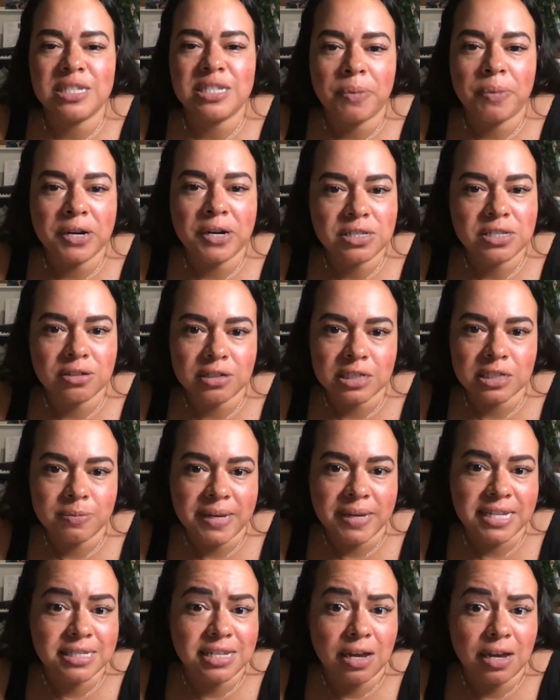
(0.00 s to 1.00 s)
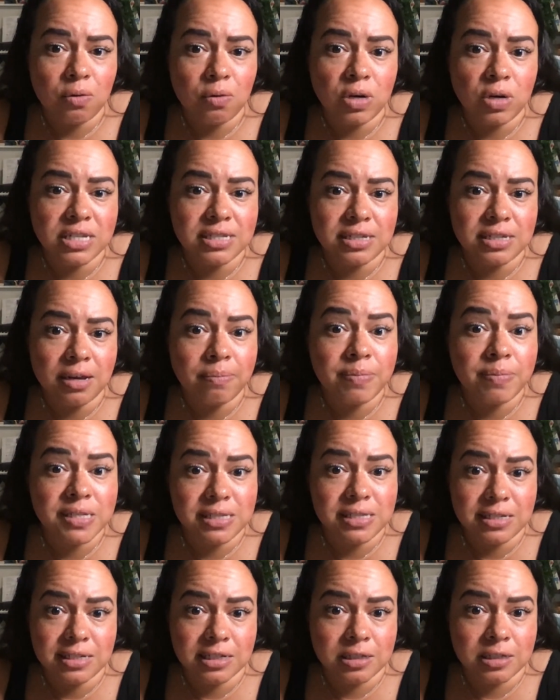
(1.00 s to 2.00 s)
a personal expense and what's a
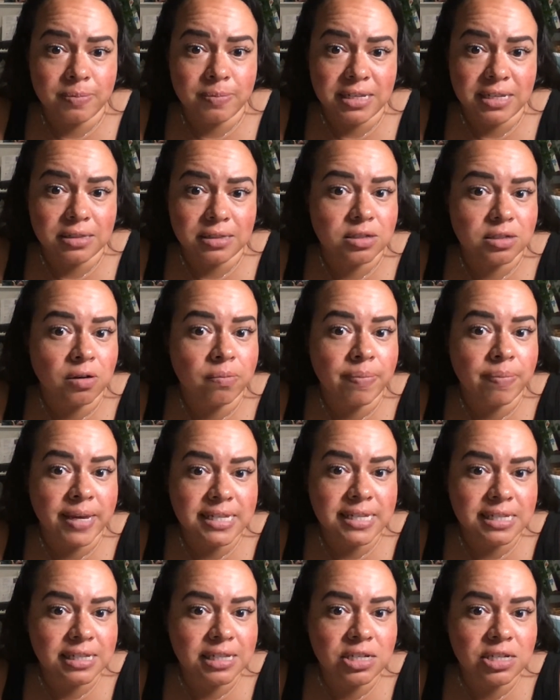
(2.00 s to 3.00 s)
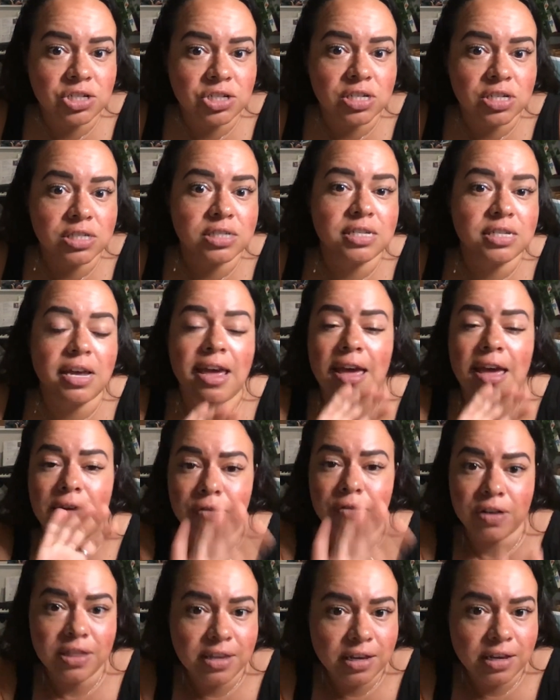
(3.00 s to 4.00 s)
business expense. So basically just
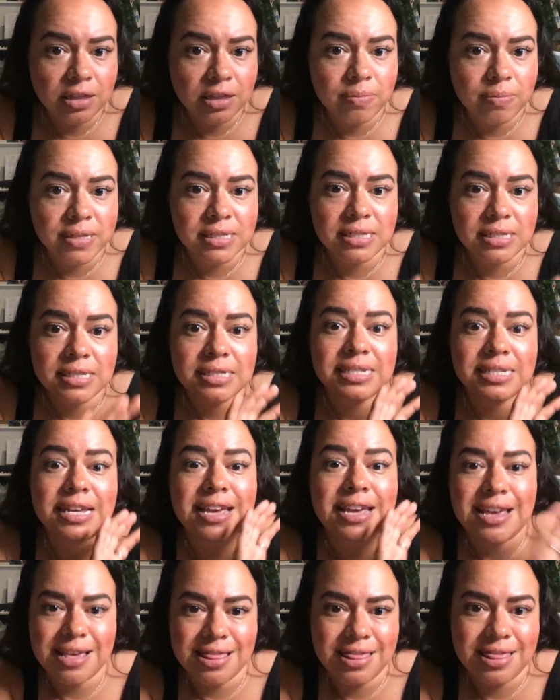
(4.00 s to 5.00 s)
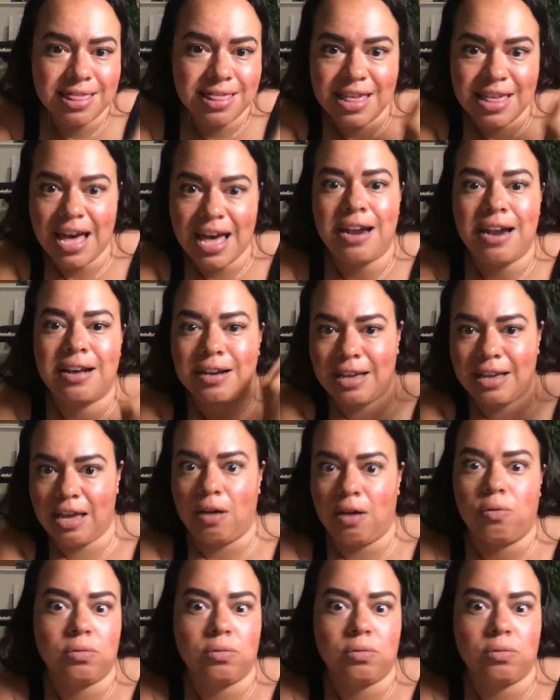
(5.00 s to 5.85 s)
everything on the business in that account.